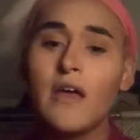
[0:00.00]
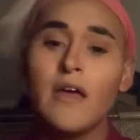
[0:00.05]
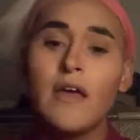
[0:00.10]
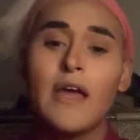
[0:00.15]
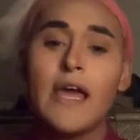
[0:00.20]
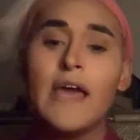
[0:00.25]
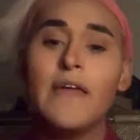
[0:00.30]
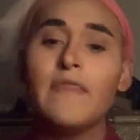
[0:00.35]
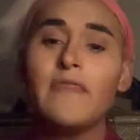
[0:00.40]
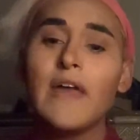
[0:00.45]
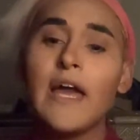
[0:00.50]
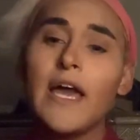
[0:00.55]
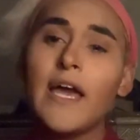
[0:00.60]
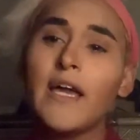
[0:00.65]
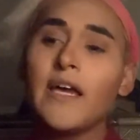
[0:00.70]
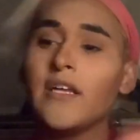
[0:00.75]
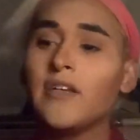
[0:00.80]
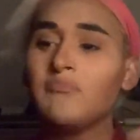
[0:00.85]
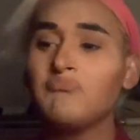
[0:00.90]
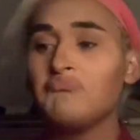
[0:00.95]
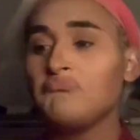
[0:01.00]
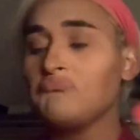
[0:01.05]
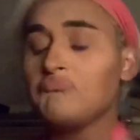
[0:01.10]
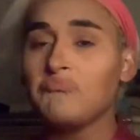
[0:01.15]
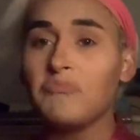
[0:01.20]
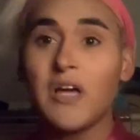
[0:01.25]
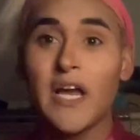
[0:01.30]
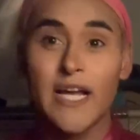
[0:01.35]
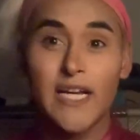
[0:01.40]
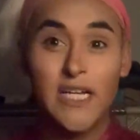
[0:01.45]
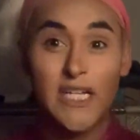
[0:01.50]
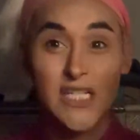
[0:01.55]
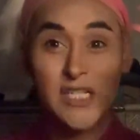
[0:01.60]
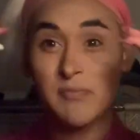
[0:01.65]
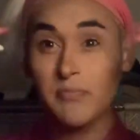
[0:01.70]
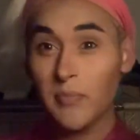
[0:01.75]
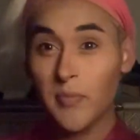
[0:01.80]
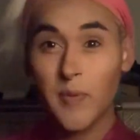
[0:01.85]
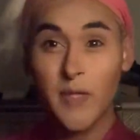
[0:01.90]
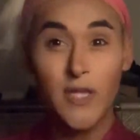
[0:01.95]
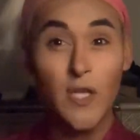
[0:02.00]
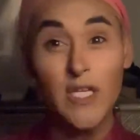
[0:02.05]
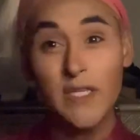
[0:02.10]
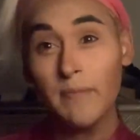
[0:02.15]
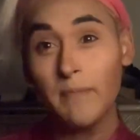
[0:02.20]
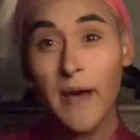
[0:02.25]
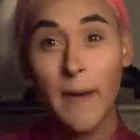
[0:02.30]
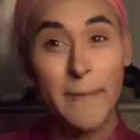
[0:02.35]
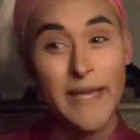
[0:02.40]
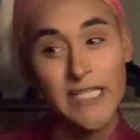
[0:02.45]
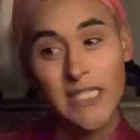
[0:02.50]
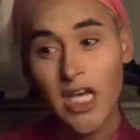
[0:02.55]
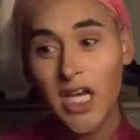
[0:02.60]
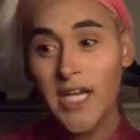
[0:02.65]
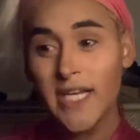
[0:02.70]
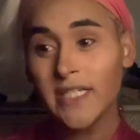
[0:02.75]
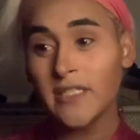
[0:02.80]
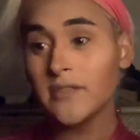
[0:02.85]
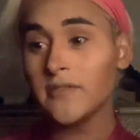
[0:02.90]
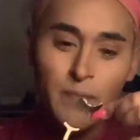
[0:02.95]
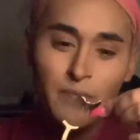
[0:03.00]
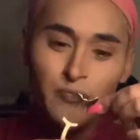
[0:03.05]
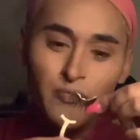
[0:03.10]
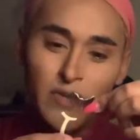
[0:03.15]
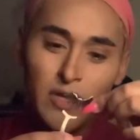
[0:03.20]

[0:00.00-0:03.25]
and then I just put those puppies on.